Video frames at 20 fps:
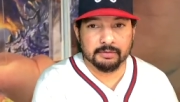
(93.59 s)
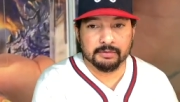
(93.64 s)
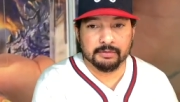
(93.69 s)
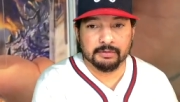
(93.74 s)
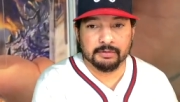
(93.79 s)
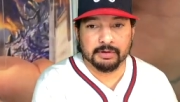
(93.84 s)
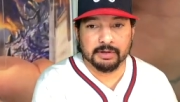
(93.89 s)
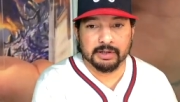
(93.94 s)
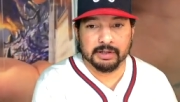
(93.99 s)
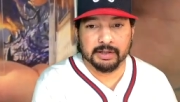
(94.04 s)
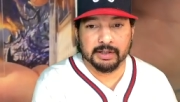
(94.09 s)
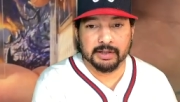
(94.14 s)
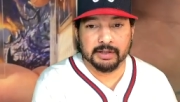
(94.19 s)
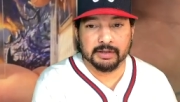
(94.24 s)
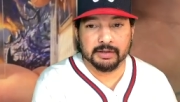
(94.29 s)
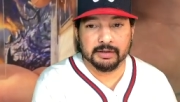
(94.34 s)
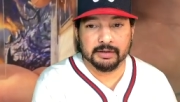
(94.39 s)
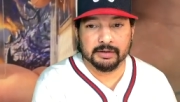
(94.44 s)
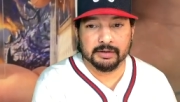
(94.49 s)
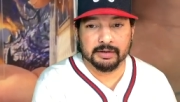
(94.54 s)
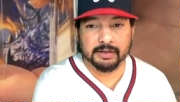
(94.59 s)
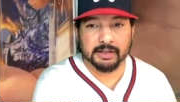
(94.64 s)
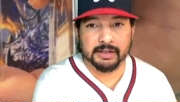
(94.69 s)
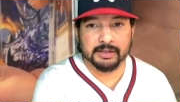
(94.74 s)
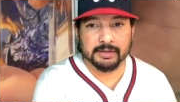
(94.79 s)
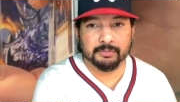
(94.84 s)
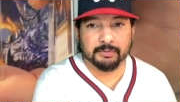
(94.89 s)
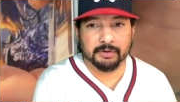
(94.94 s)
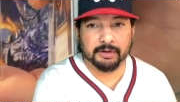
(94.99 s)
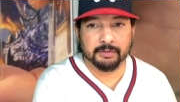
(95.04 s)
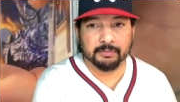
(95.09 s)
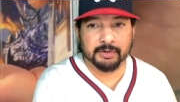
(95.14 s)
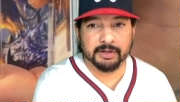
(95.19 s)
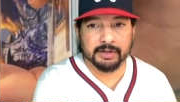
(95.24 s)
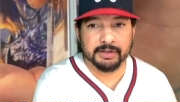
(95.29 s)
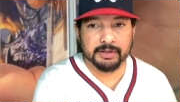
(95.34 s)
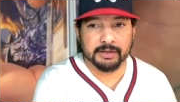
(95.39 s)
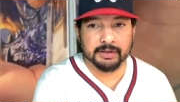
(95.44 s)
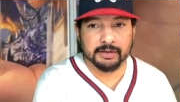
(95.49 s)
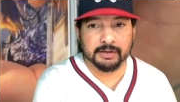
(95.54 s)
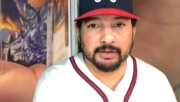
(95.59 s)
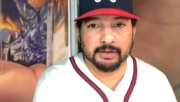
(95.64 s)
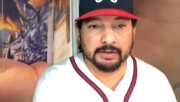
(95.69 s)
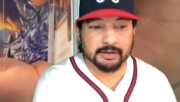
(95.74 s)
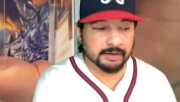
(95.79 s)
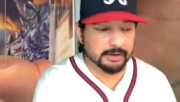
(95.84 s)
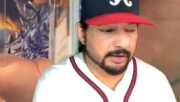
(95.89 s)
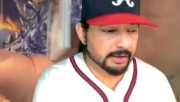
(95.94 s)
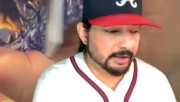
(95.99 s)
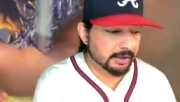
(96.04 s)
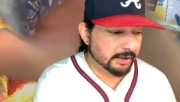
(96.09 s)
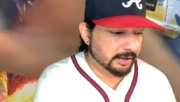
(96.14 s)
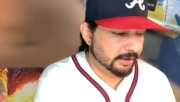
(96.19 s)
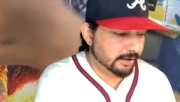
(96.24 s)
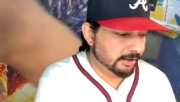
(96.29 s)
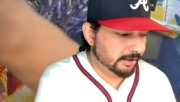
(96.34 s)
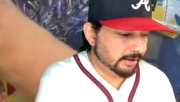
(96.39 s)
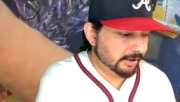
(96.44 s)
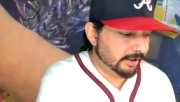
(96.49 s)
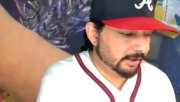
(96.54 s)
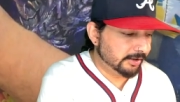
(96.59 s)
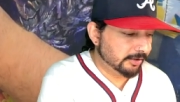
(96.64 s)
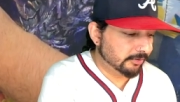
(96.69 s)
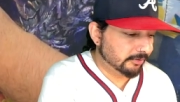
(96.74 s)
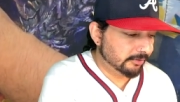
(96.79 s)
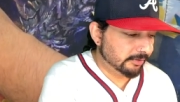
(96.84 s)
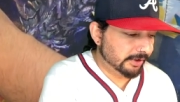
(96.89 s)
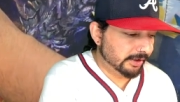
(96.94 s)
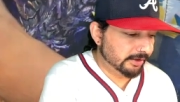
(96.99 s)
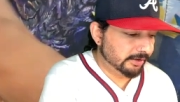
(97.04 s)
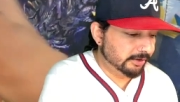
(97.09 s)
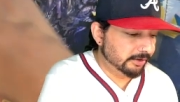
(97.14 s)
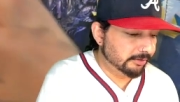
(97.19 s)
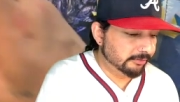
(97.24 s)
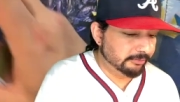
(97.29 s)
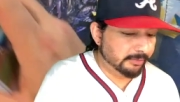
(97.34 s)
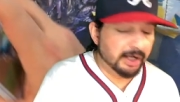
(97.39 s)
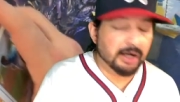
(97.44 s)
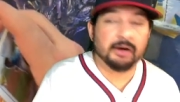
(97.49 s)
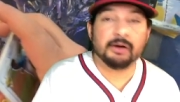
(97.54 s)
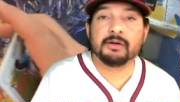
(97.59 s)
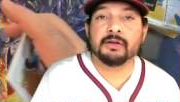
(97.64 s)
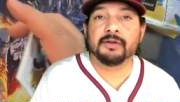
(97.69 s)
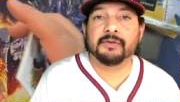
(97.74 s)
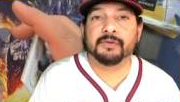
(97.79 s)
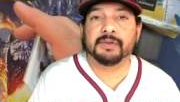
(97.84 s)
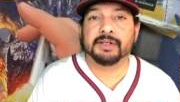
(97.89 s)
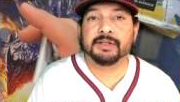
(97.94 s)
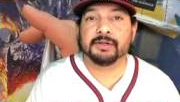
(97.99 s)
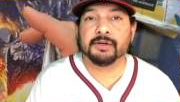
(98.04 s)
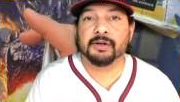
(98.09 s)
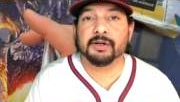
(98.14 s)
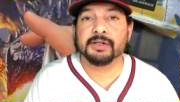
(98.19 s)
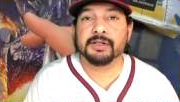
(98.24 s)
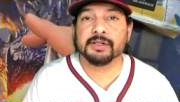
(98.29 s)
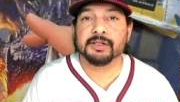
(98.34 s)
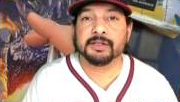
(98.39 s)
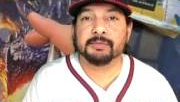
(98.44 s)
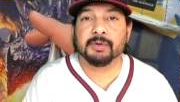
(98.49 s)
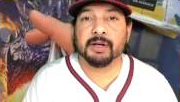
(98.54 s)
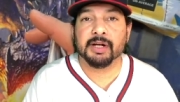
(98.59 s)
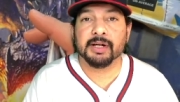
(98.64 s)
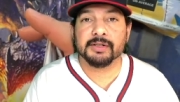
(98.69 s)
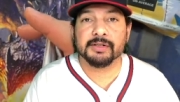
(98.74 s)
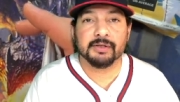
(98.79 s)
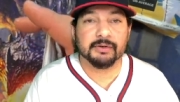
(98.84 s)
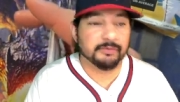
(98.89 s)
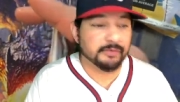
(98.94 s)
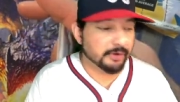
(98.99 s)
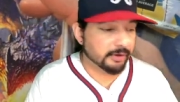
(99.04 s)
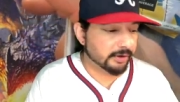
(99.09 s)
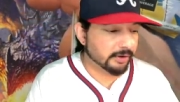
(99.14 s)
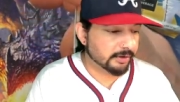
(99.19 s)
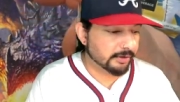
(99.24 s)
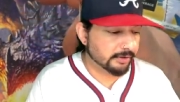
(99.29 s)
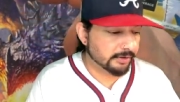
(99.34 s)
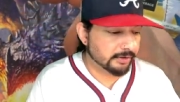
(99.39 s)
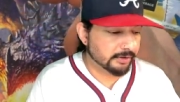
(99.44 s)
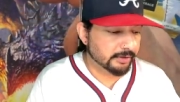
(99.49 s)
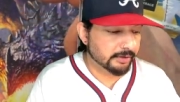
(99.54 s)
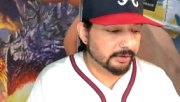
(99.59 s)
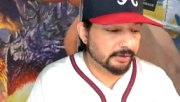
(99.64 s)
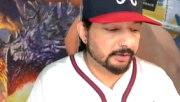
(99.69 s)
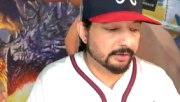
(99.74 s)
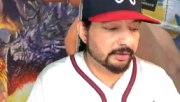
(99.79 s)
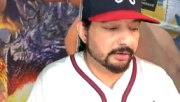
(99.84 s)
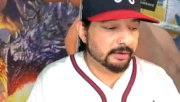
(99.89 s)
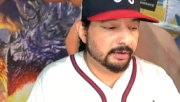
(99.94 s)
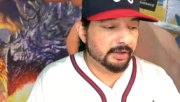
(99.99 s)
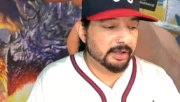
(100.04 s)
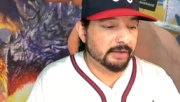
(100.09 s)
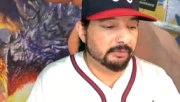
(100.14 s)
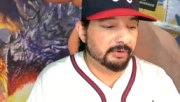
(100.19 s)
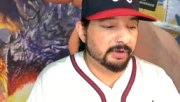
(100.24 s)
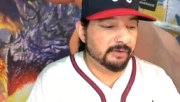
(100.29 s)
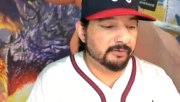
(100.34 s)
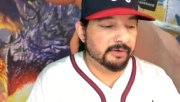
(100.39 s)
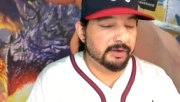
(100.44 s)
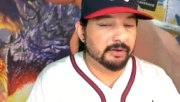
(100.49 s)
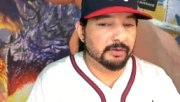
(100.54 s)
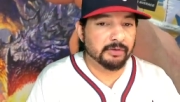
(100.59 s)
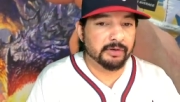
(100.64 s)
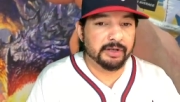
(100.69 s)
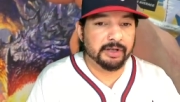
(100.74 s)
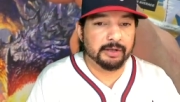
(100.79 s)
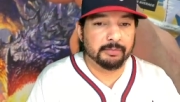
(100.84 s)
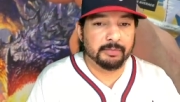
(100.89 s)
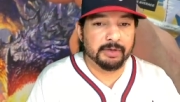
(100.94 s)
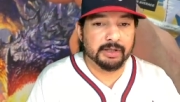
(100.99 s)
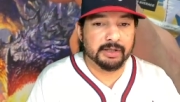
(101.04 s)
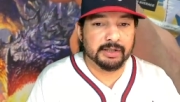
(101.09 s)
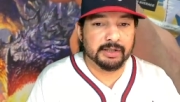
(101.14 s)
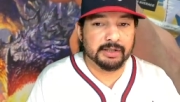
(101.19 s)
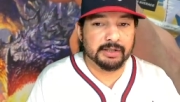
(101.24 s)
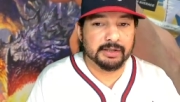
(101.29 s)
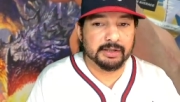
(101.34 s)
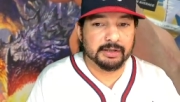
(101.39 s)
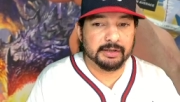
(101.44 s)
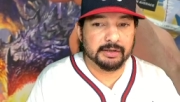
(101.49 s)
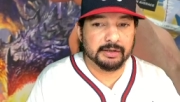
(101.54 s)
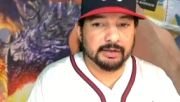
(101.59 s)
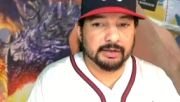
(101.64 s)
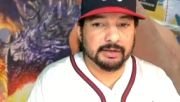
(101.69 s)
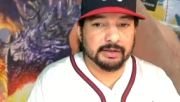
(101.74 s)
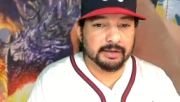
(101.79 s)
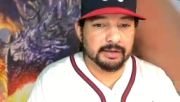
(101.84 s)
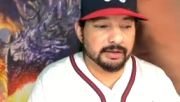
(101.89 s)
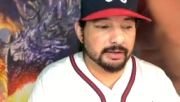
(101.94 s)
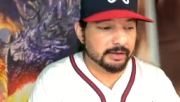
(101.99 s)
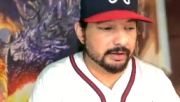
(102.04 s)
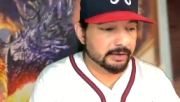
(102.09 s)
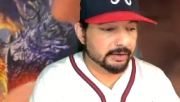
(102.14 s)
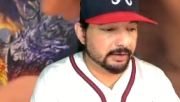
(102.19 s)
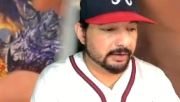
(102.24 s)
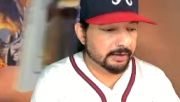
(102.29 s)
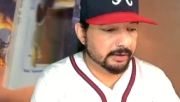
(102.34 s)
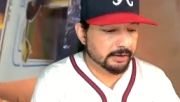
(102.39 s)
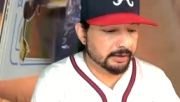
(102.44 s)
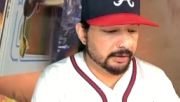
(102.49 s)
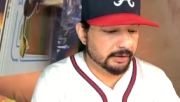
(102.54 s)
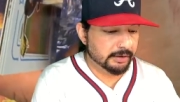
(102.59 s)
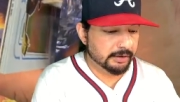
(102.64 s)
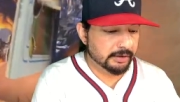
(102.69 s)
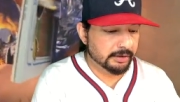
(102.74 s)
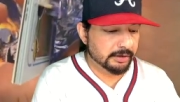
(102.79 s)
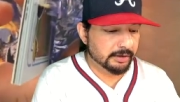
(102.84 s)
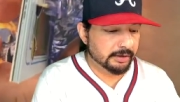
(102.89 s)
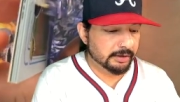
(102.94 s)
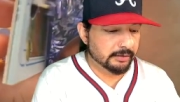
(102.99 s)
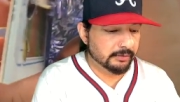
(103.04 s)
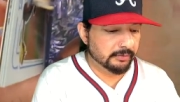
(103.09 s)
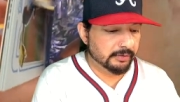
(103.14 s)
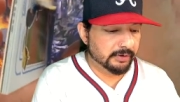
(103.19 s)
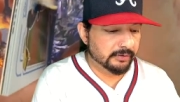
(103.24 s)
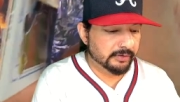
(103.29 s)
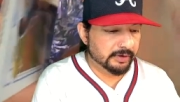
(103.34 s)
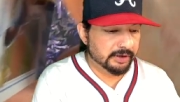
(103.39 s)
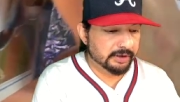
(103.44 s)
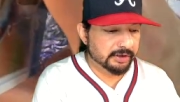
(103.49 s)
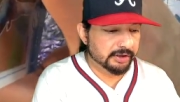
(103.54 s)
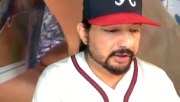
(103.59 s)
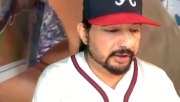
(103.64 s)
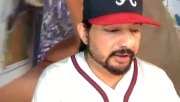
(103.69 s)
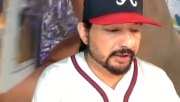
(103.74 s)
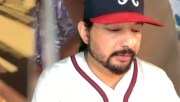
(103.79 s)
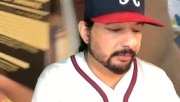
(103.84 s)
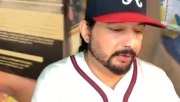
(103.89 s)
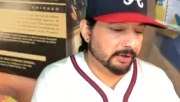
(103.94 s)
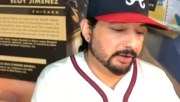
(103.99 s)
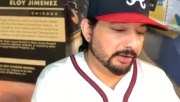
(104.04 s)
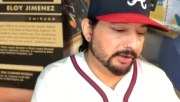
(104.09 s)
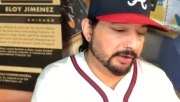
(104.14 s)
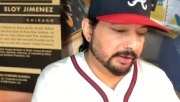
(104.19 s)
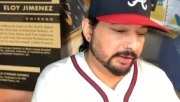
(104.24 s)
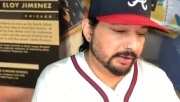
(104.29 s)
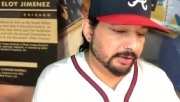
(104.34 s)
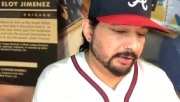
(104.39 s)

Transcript: Look at that. That's pretty amazing. That's going down too. All of these cards in this pack so far. Okay, we have Eloy Jimenez. It's a whatever that GS means.